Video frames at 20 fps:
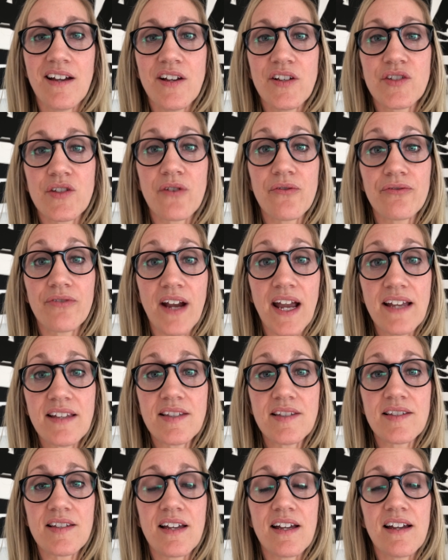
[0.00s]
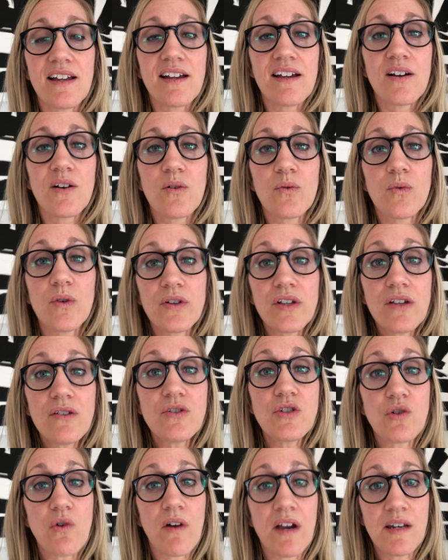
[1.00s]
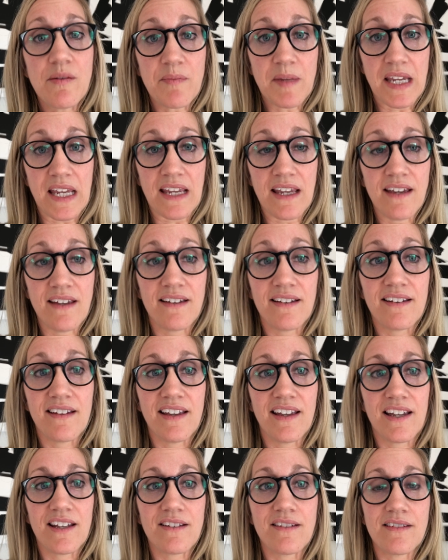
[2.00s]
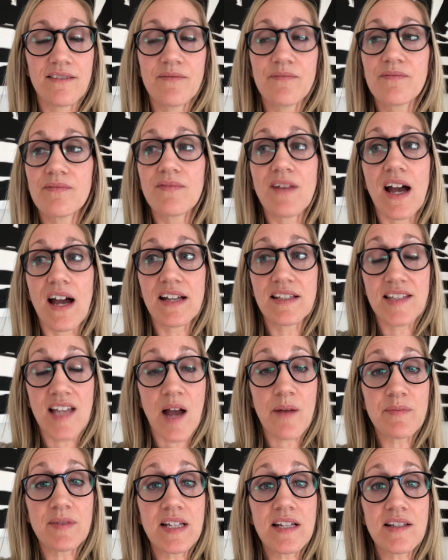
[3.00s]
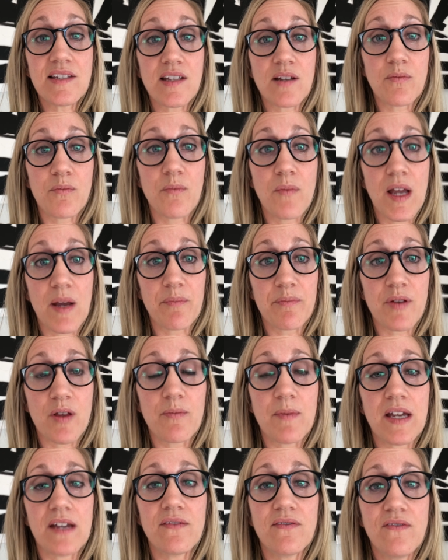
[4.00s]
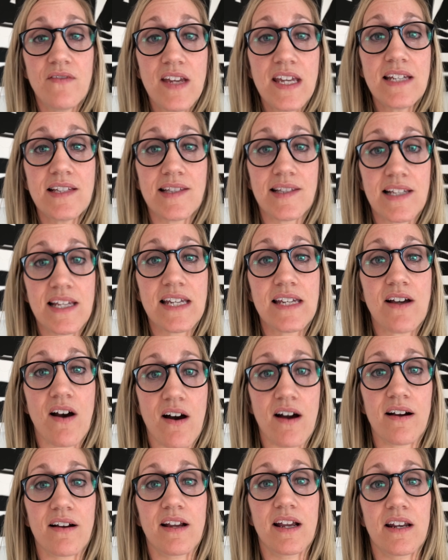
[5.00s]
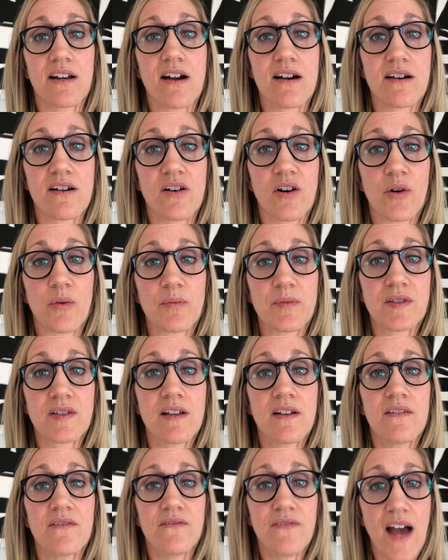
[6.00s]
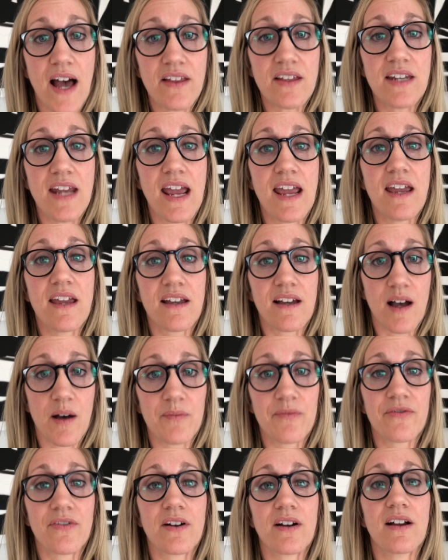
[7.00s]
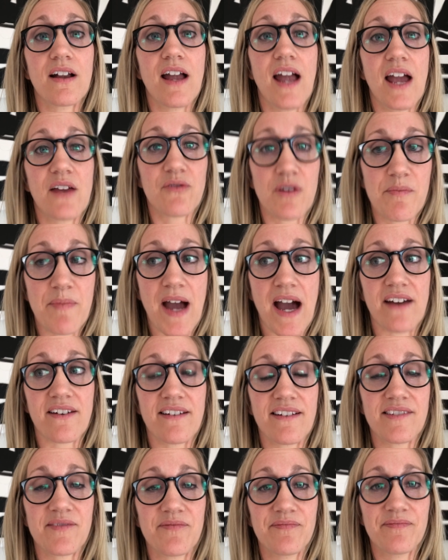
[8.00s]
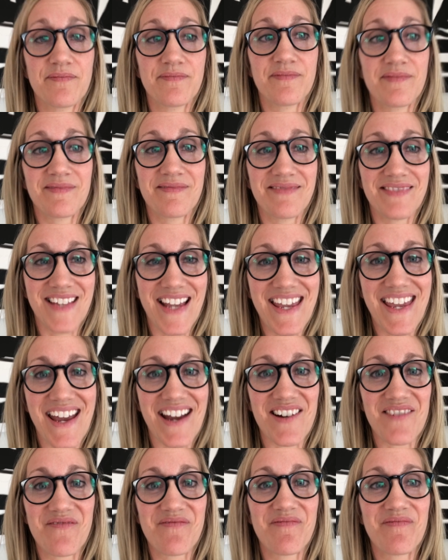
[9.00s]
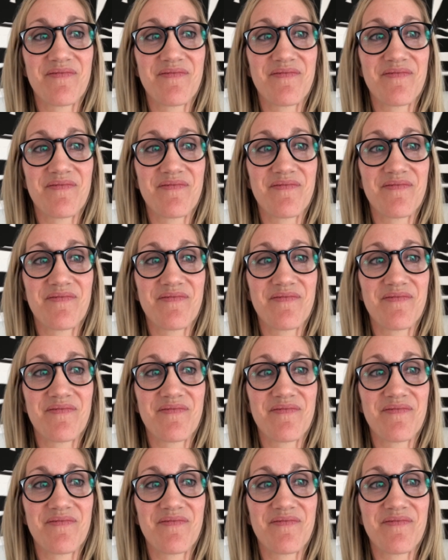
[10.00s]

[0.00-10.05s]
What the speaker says: So friends, will you join me in attempting to implement VCR in our homes? Validate, comfort, and repattern. Take care.